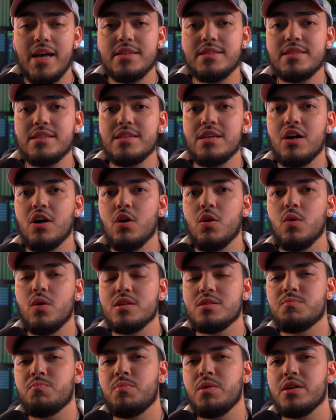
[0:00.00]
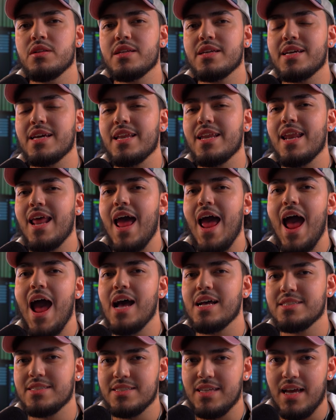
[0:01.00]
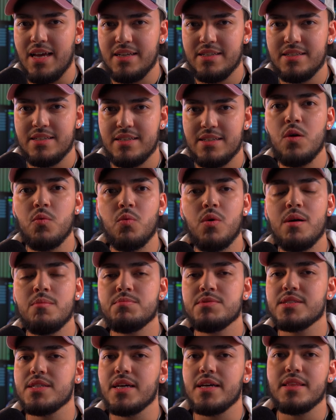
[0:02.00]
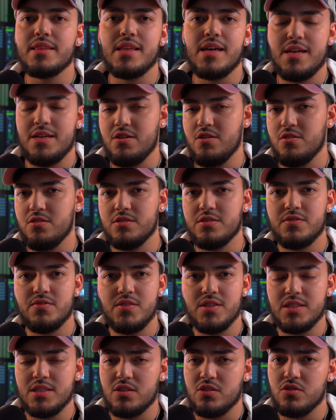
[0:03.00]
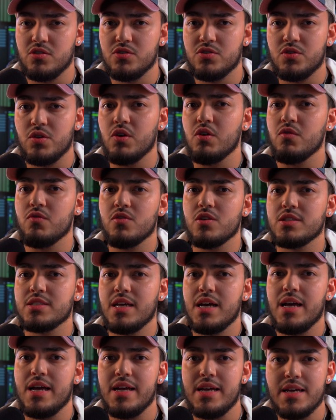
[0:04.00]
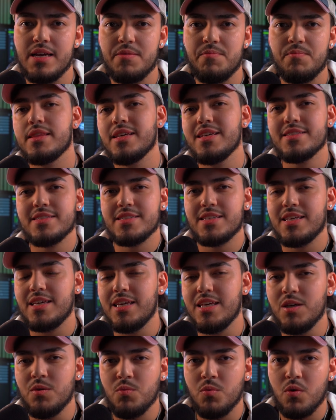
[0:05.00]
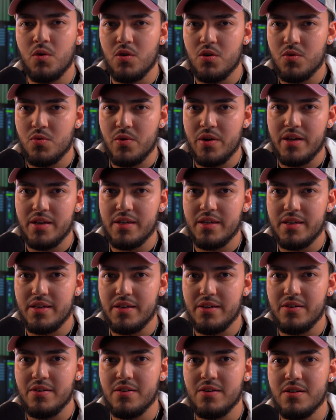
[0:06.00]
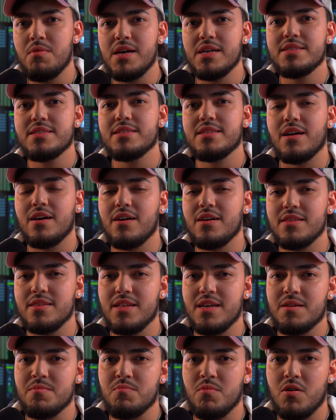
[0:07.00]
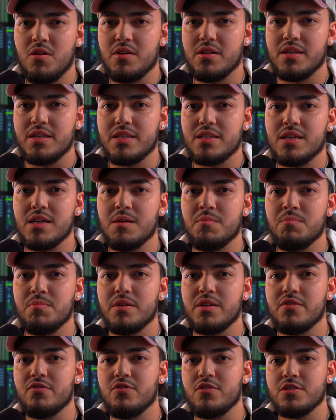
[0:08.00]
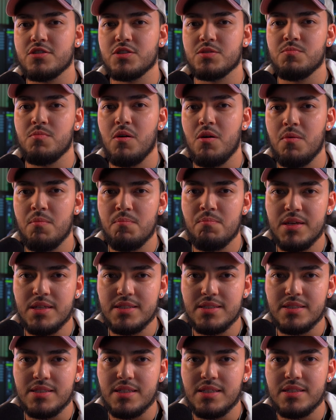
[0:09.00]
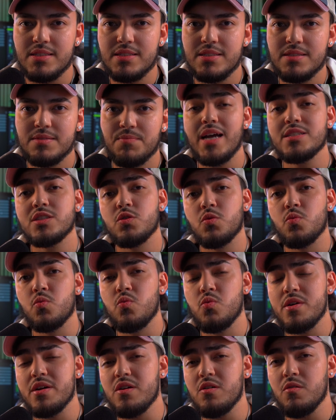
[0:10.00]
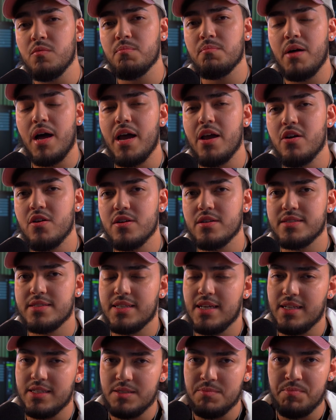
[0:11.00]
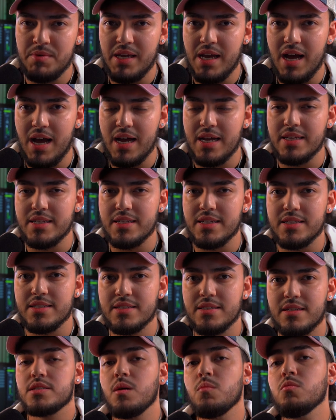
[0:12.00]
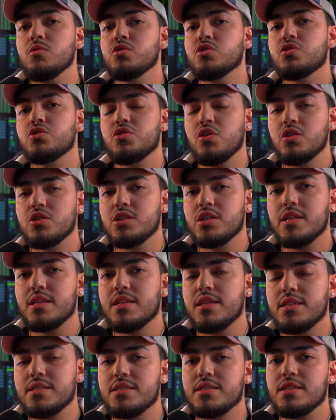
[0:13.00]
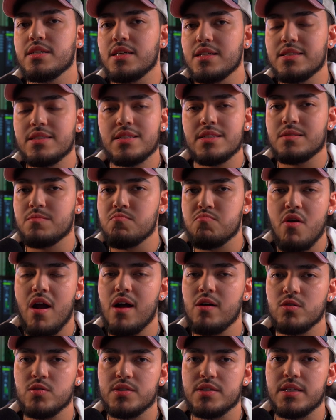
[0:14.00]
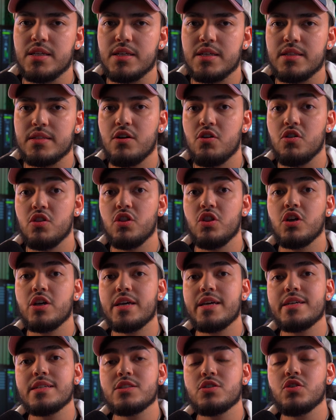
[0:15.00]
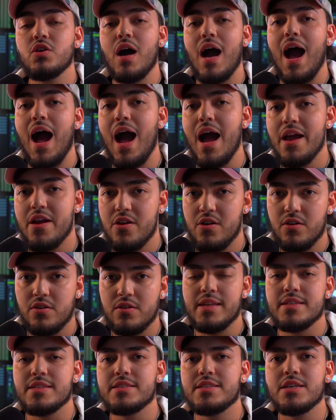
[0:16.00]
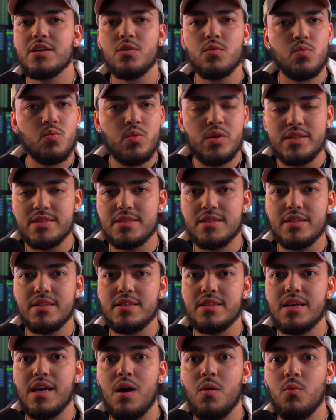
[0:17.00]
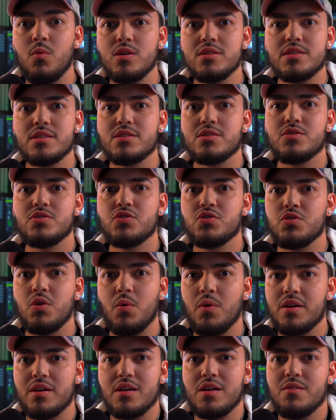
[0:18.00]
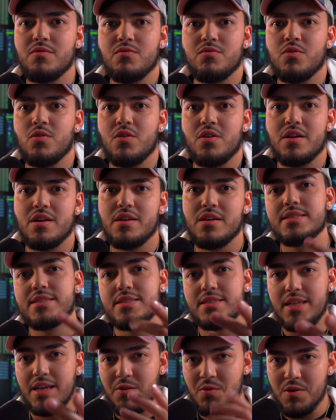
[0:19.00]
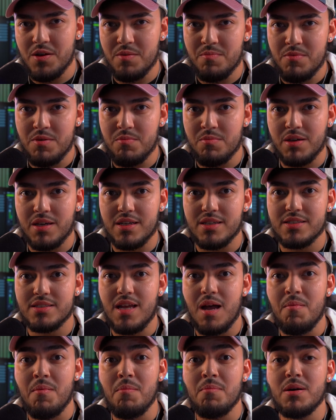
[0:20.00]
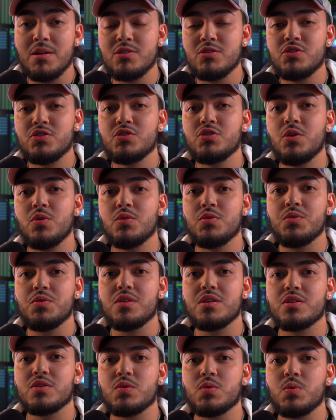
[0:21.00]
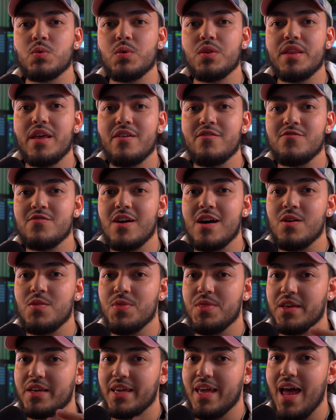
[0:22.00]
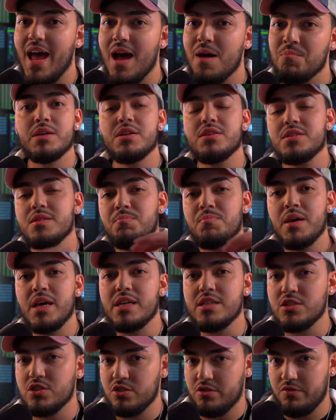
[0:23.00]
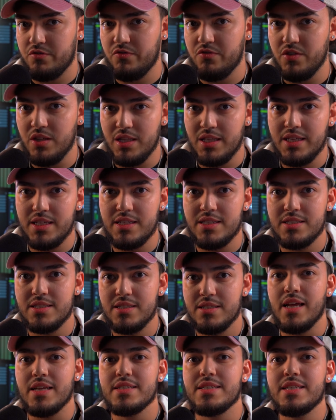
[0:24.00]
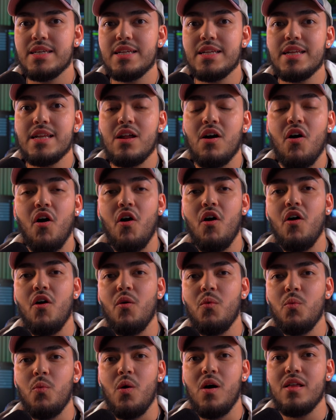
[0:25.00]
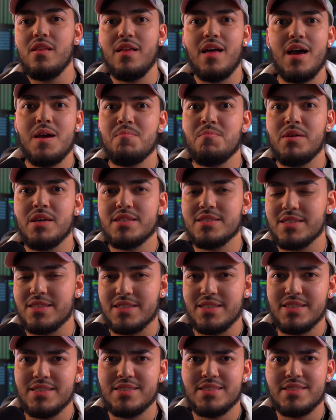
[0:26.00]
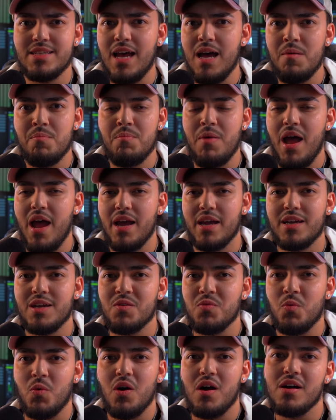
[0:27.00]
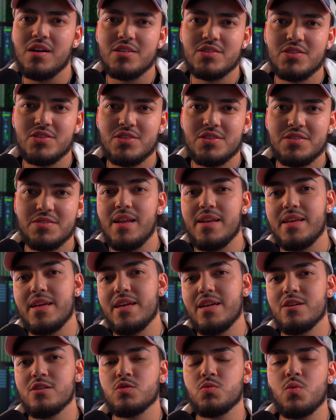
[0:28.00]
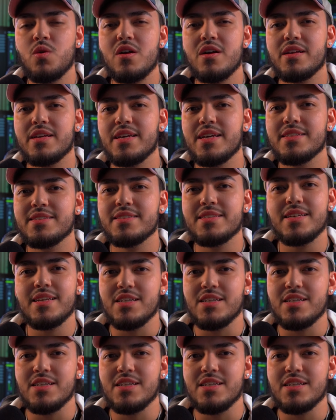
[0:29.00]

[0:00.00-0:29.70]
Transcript: SEO is building an asset, a website that earns visitors over time. This keyword right here, best online marketing company for small business, has a real buyer intent behind it. Someone searching this isn't browsing, they're looking to hire. And until recently, I wasn't showing up for it. Stay with me, because I'm about to show you the tool that found the gap, built the page to fill it, and did it all while I basically sat back and watched. And here's where it gets